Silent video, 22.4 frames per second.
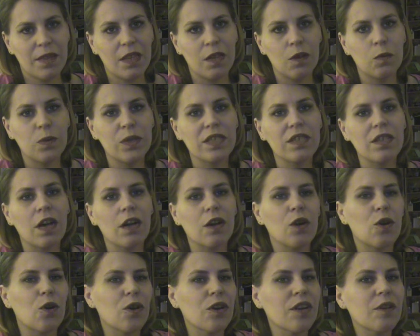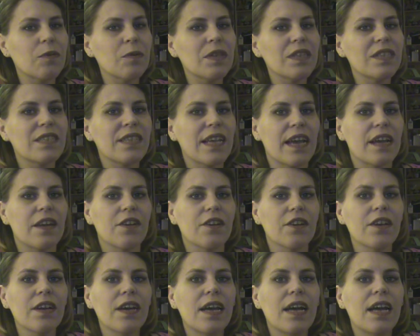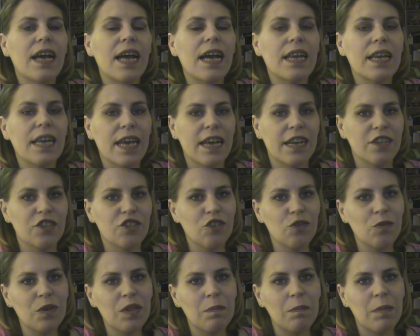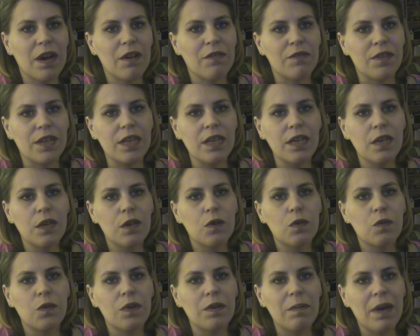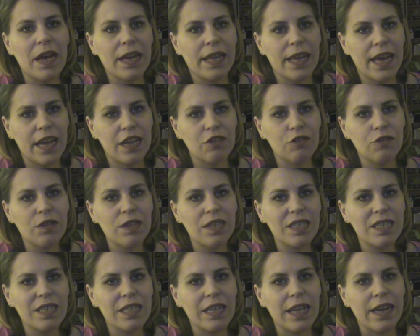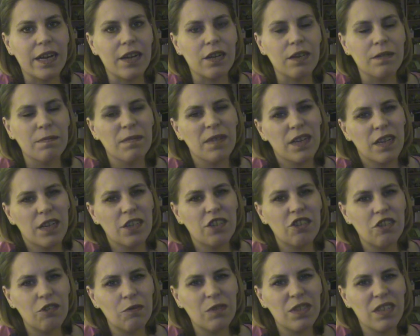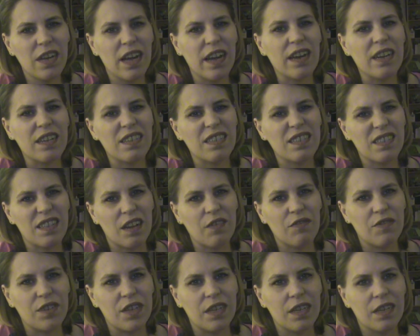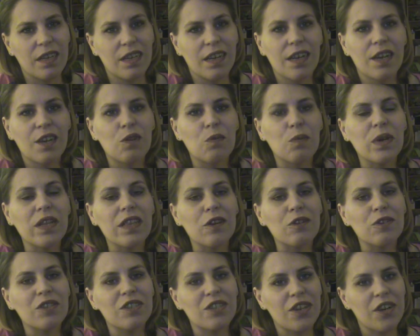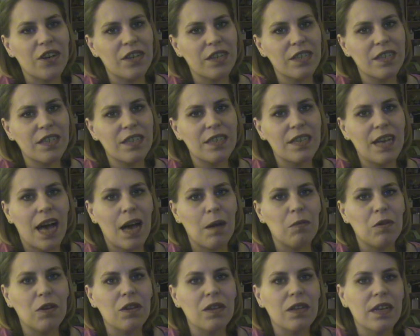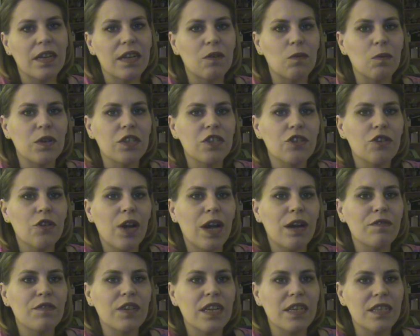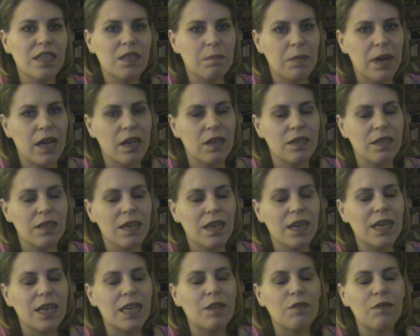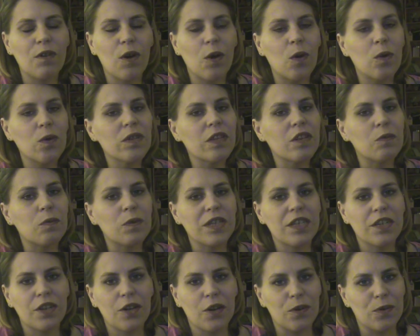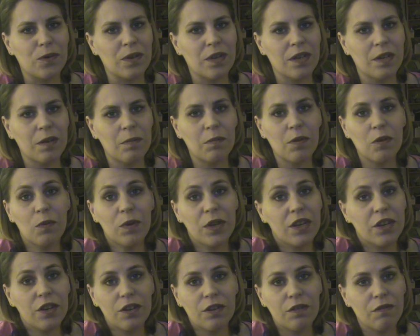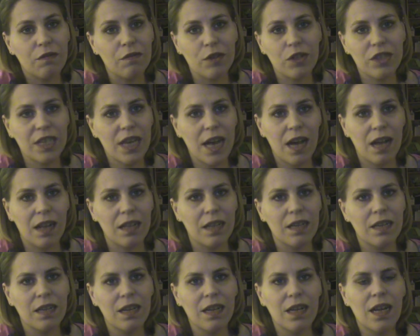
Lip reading: We saw Cordy with Xander, and Angel with Buffy. We met Kendra the Slayer, she was kinda stuffy. Willow started to dabble in witchcraft and spells. If only we'd known, but we couldn't foretell.